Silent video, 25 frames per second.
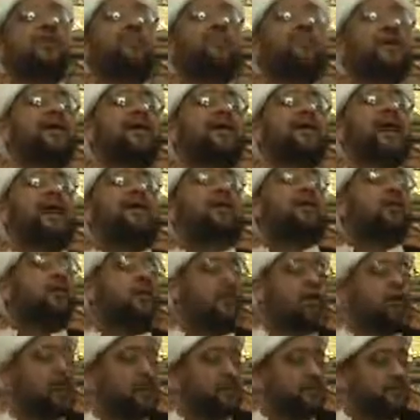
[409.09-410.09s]
they make a
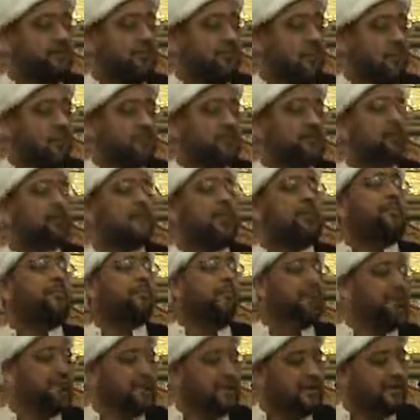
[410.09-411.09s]
lot of laws,
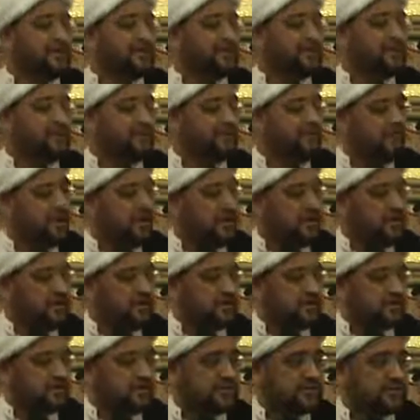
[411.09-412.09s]
abundance of
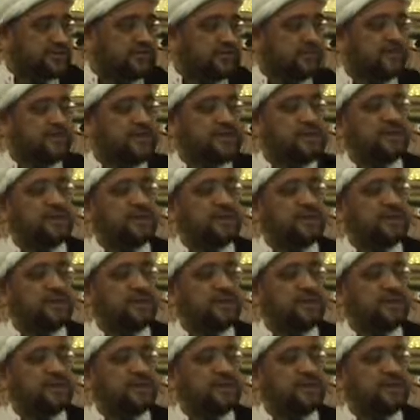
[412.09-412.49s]
laws.